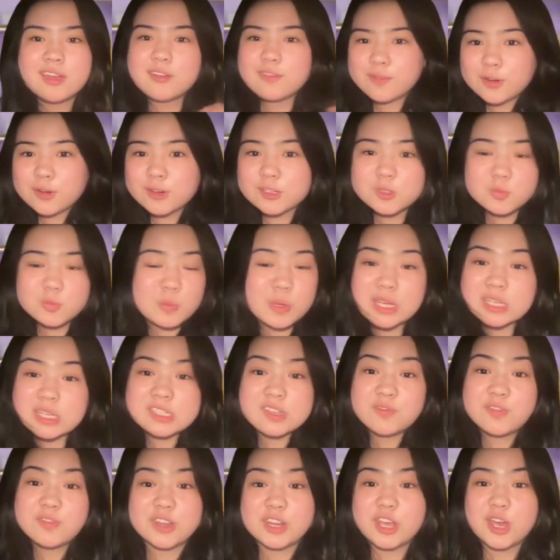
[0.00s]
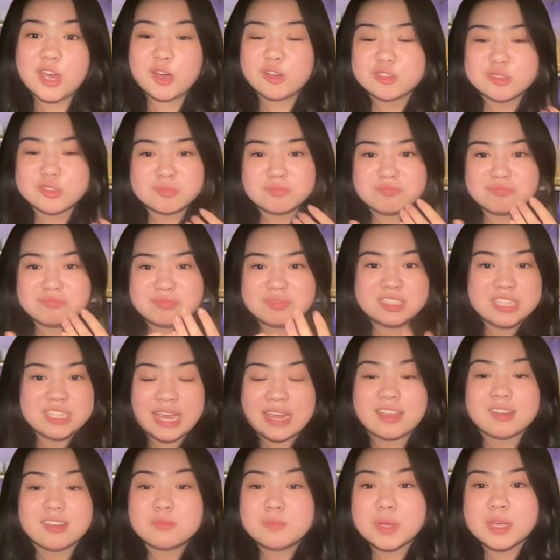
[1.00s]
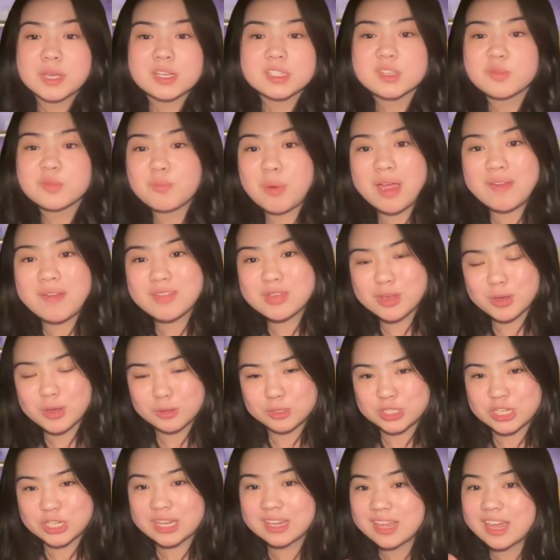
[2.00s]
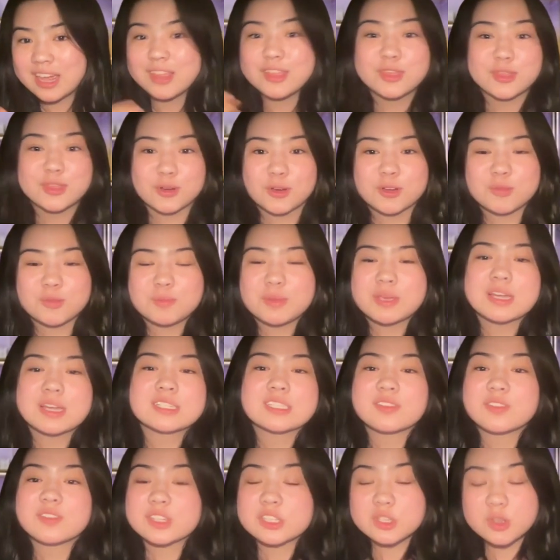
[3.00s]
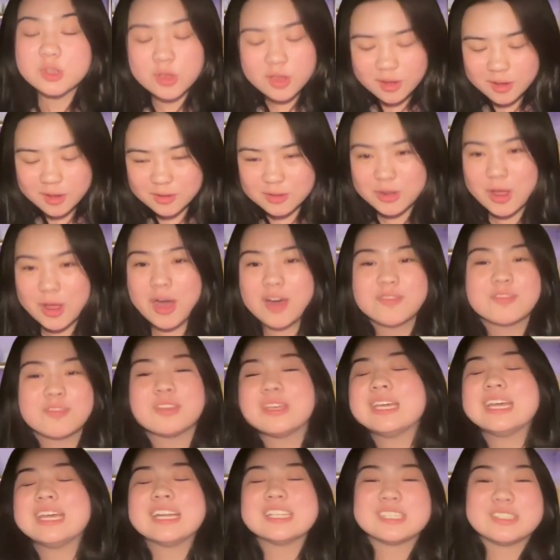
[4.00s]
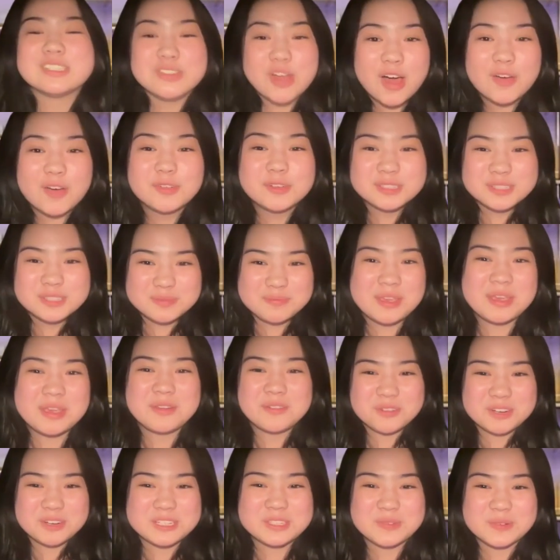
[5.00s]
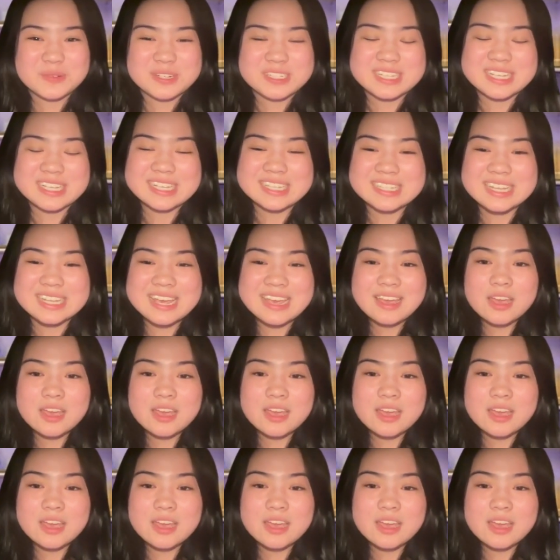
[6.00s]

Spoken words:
First, because of videos. Second, because of private coaching. And third, because of its novel debate resources.